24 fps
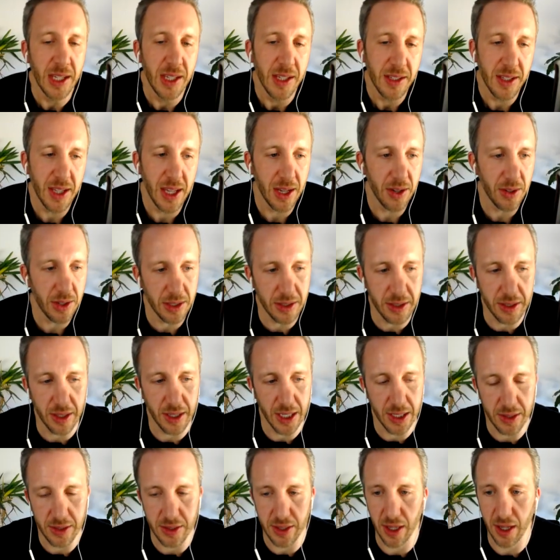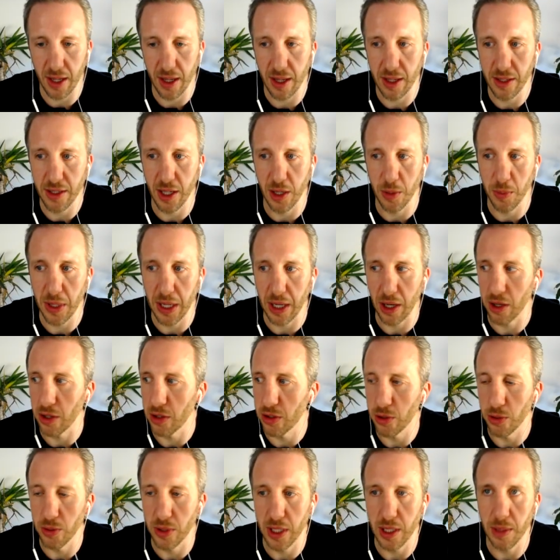yeah, it's it's uh, you know without going
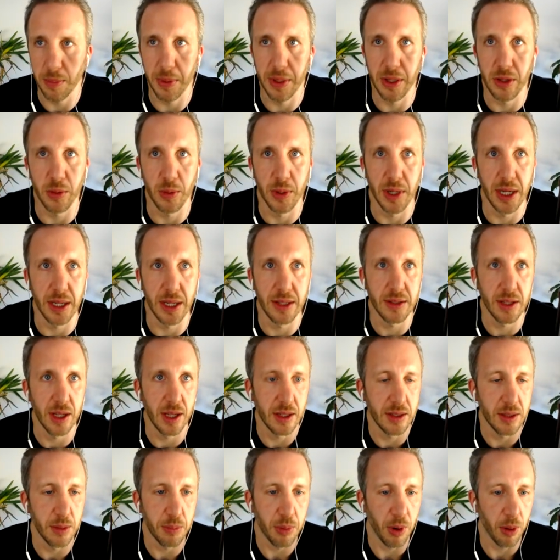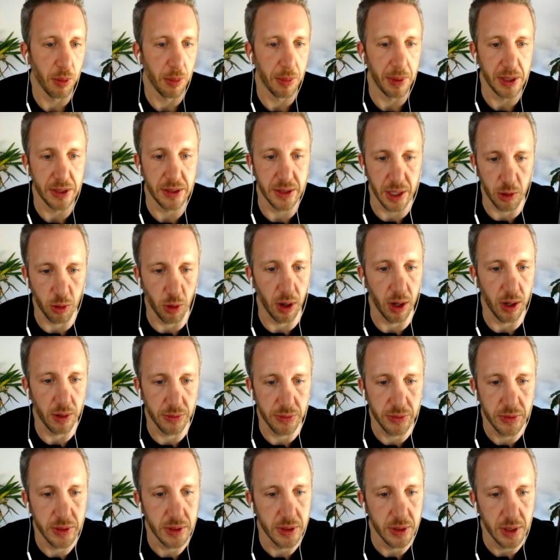too deep into it, it's a, it's a probabilistic
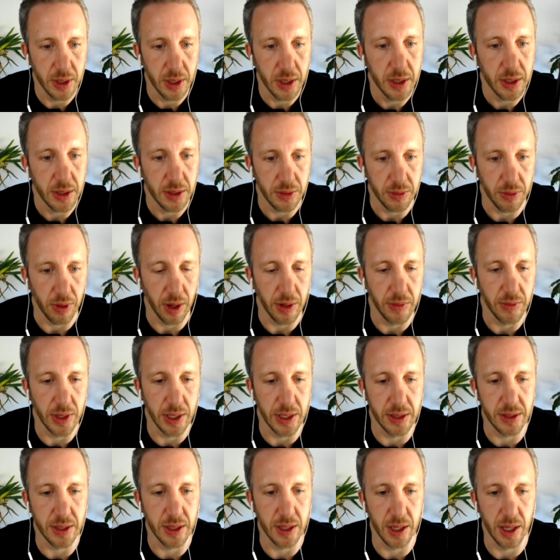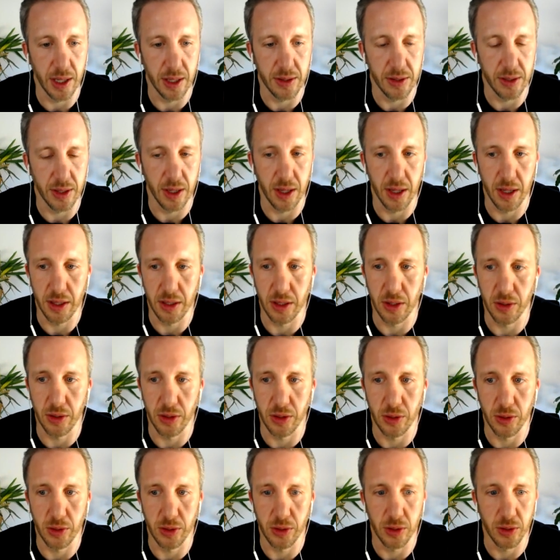graph, right? It's a it's a
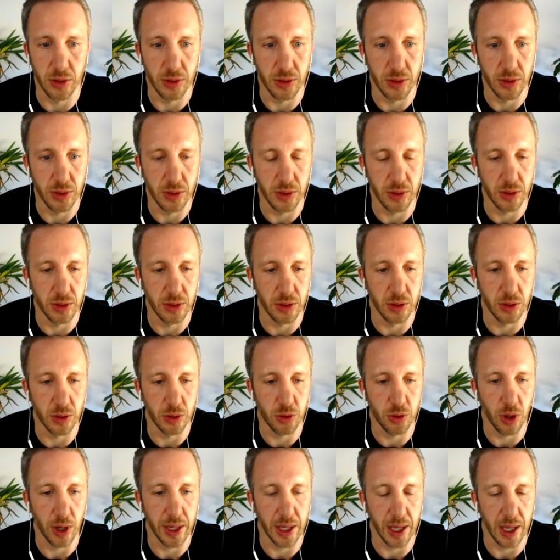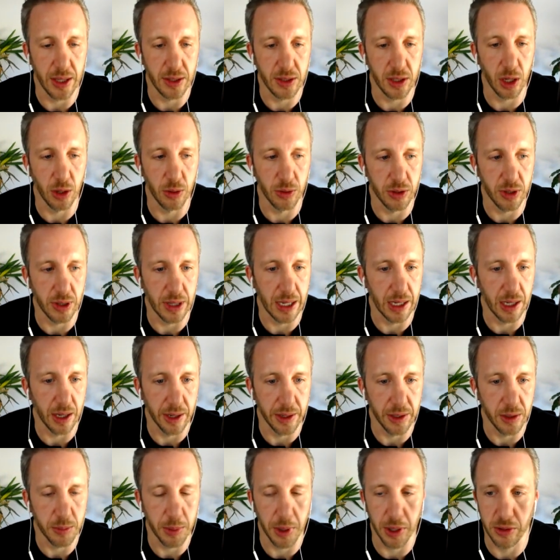you're you're you're trying to get as close to that
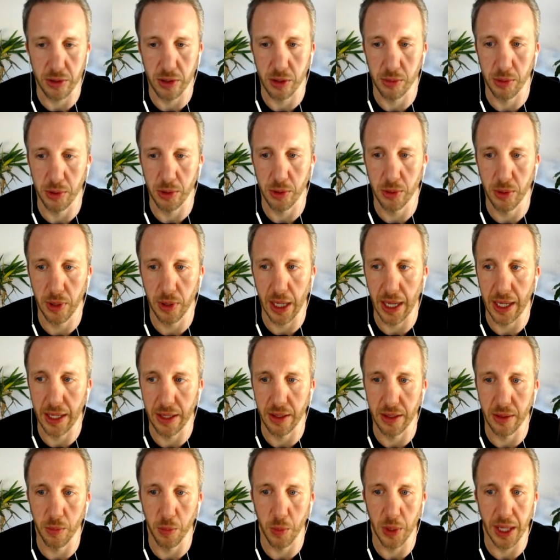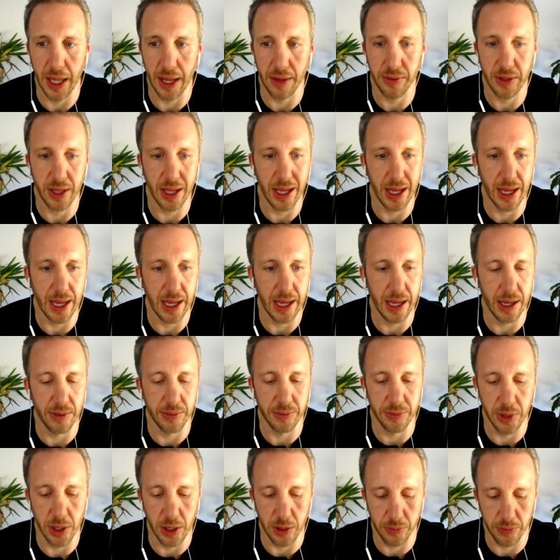line as possible, and we have to have
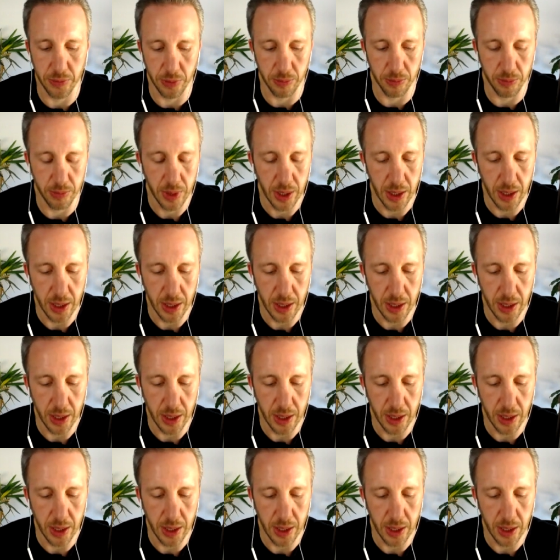you know from